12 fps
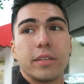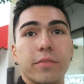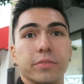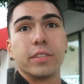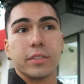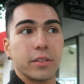San
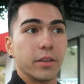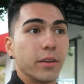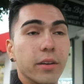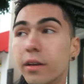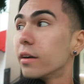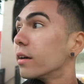Francisco.
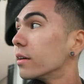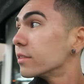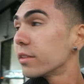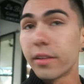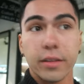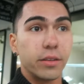Is
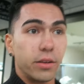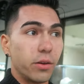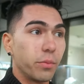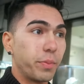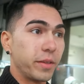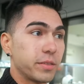there like
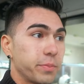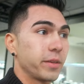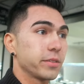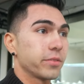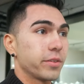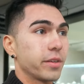no pizza
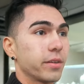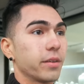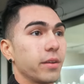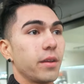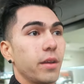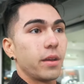place over here?
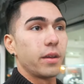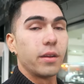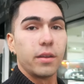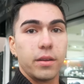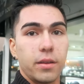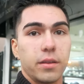
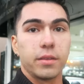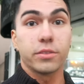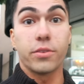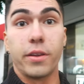It's